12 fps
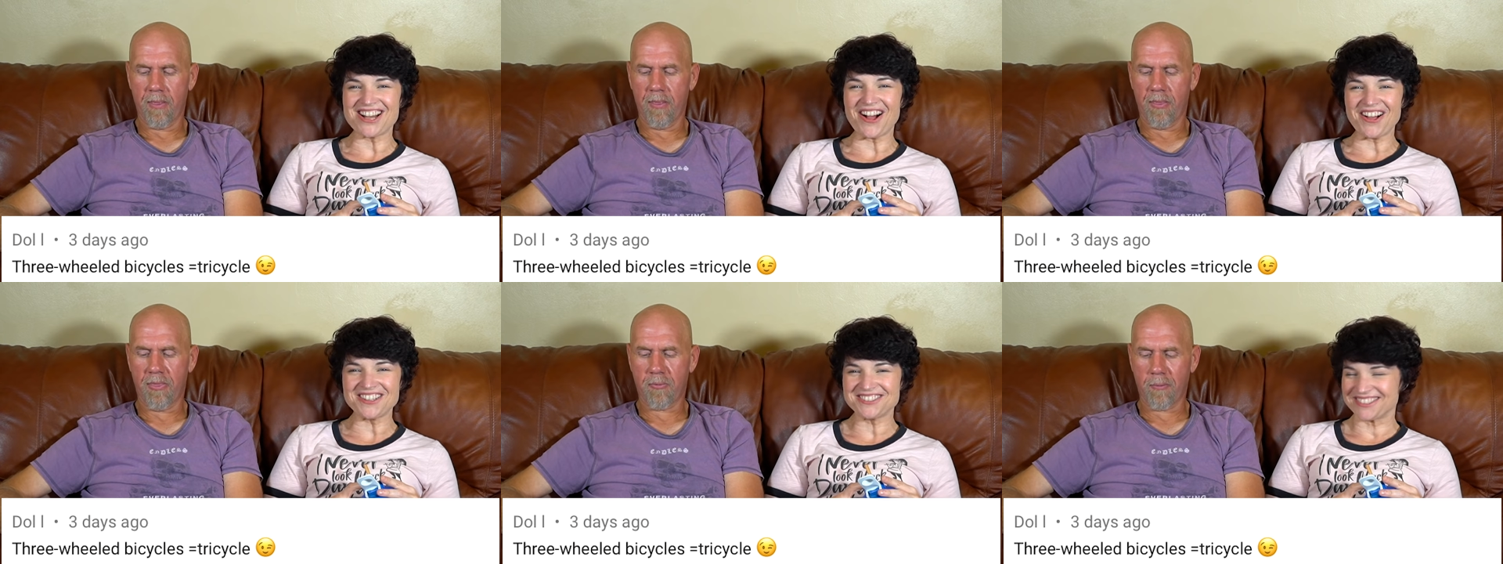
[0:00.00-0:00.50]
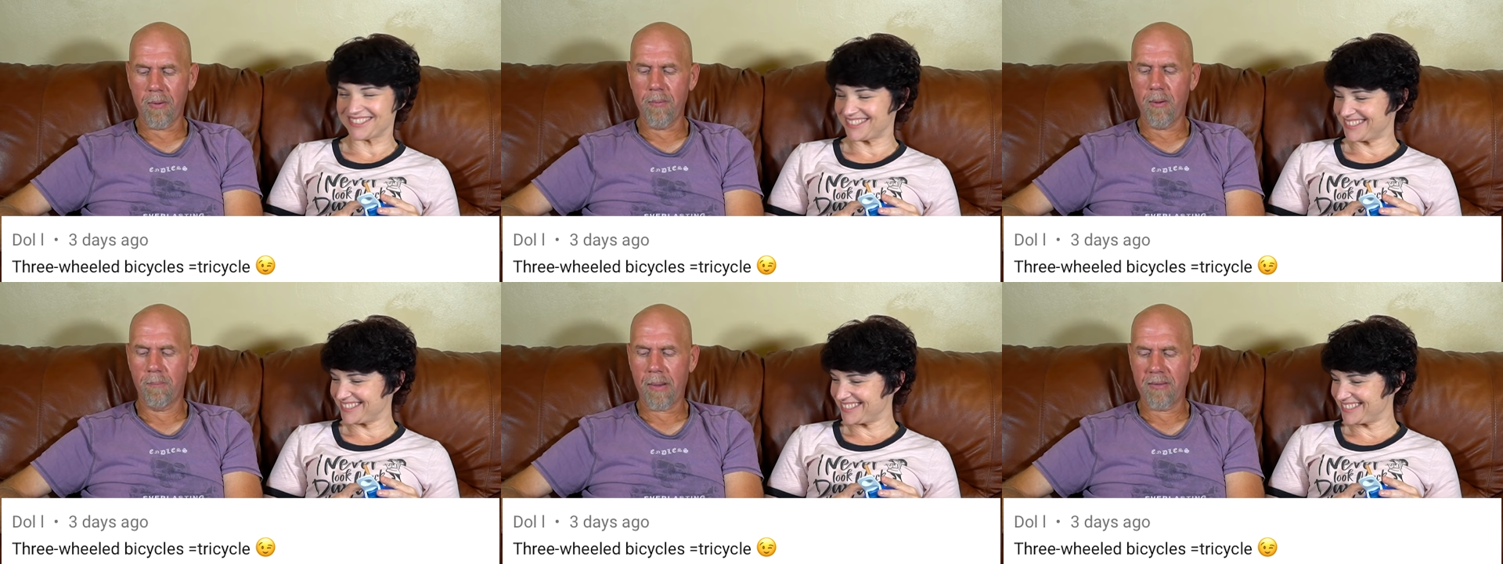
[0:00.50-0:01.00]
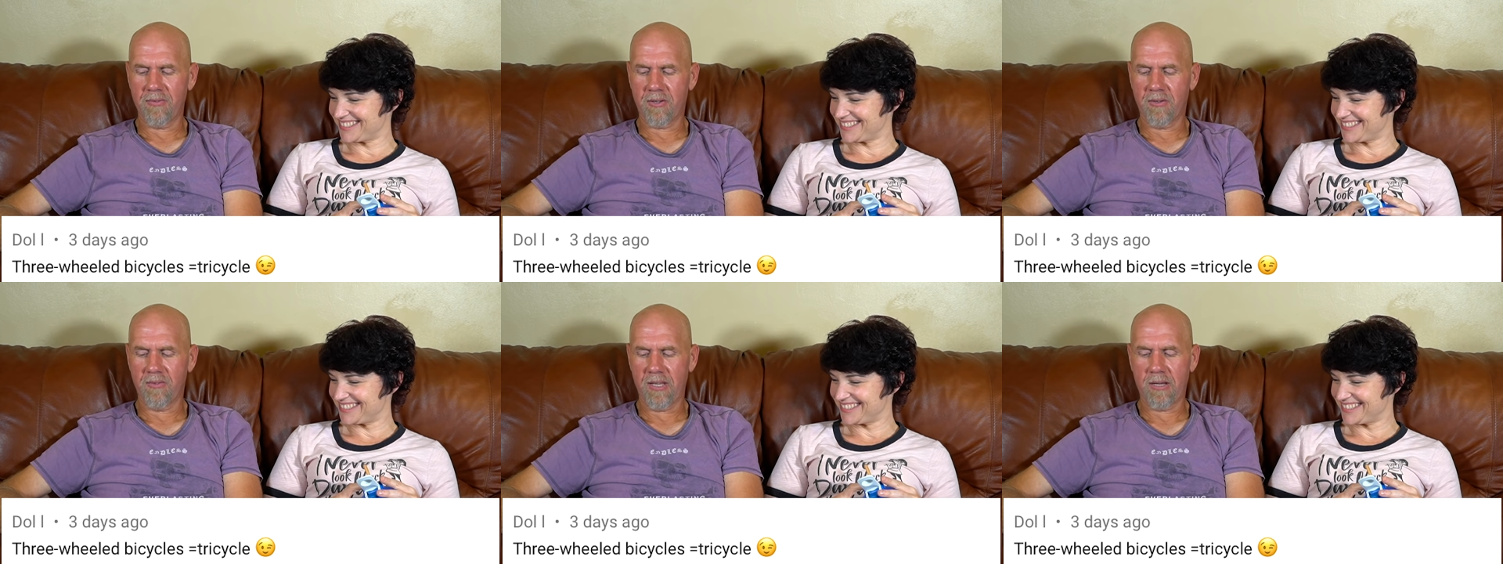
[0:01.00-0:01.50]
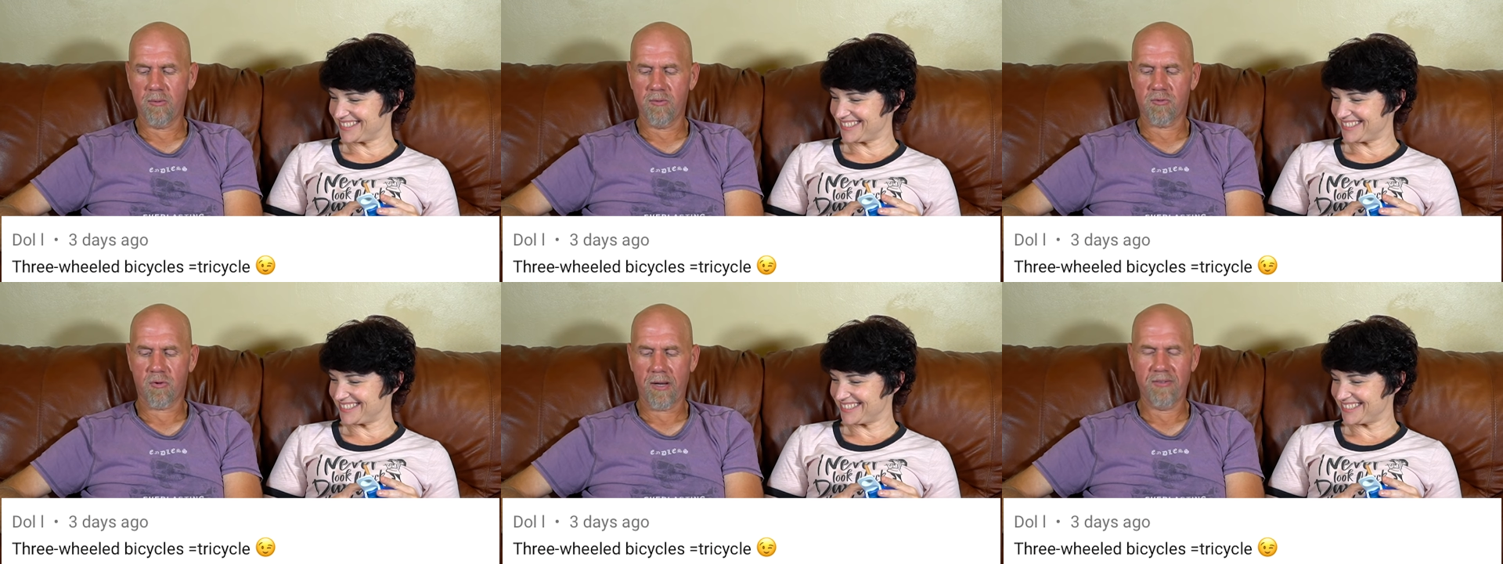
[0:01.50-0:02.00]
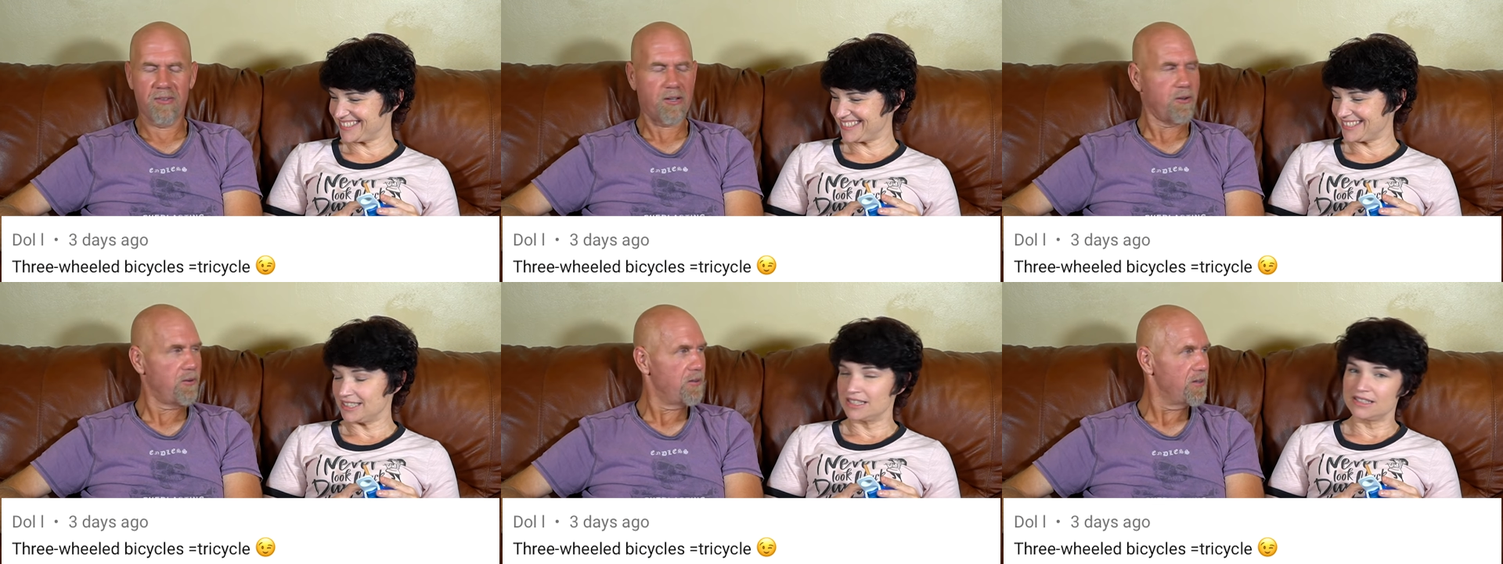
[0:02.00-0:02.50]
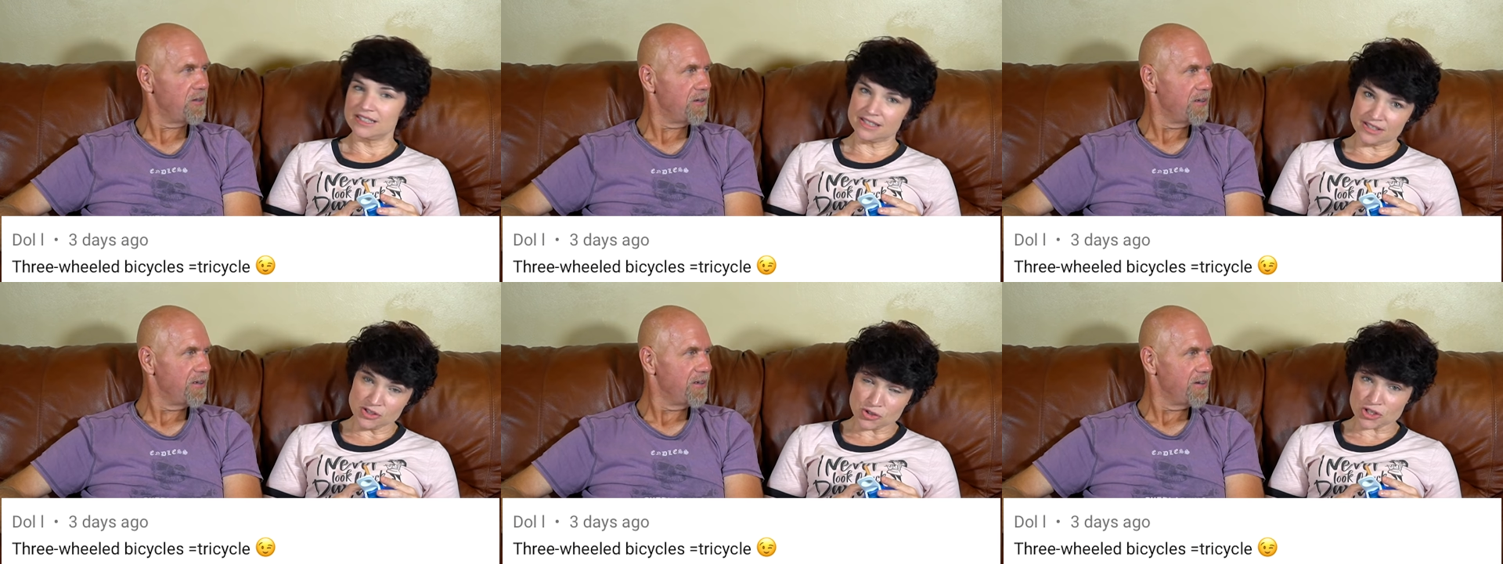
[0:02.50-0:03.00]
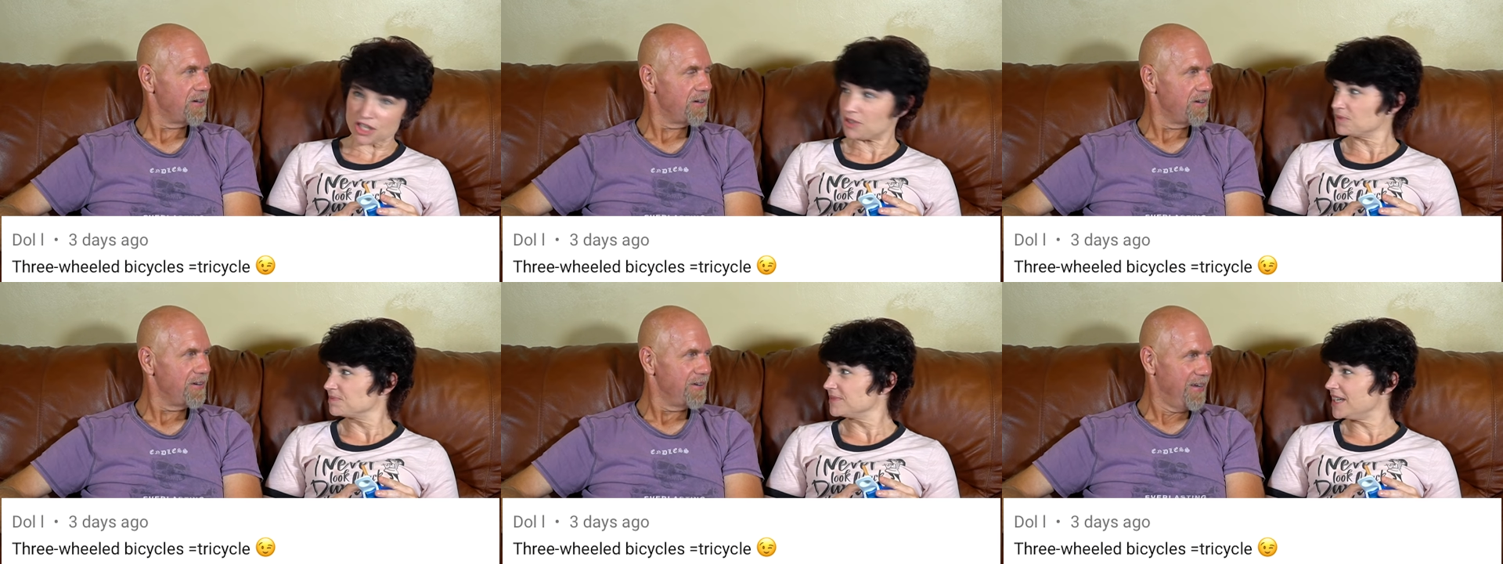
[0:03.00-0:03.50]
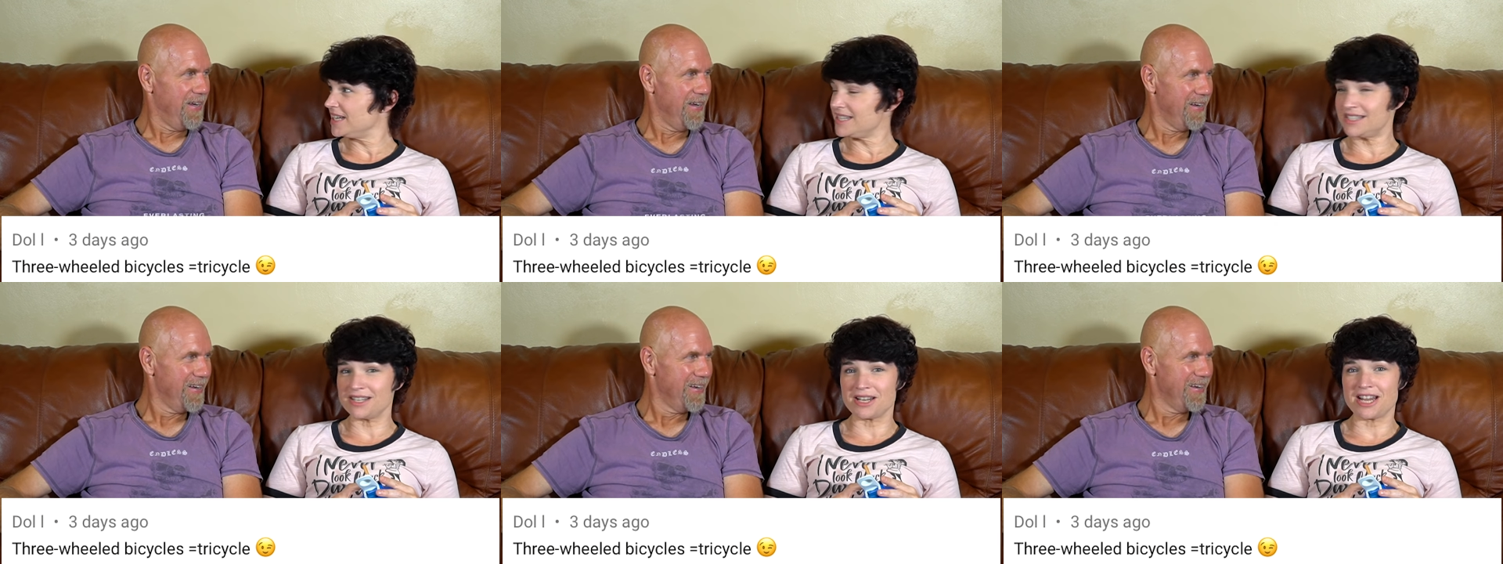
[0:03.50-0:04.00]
Speaker 1: Doll. Three-wheel bicycles equals tricycle." This is true. It is a